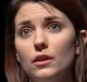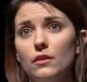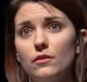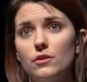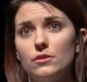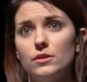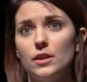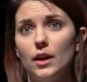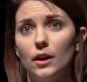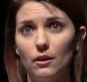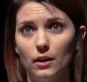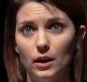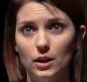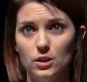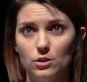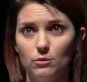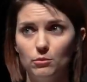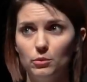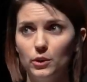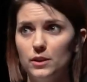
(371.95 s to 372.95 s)
of their
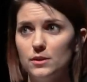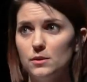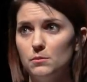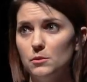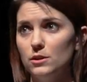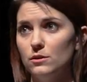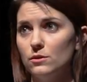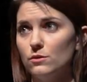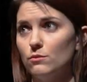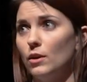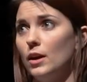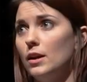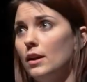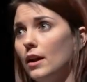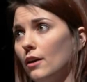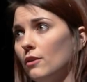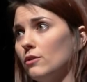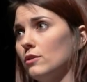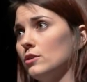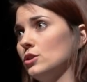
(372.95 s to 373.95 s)
segregation placements. Right
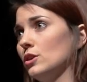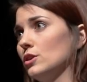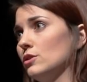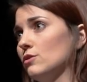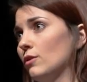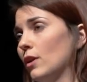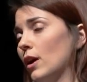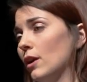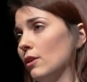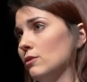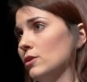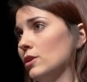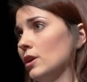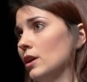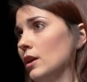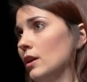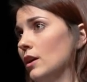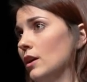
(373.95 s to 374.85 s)
now, the judge found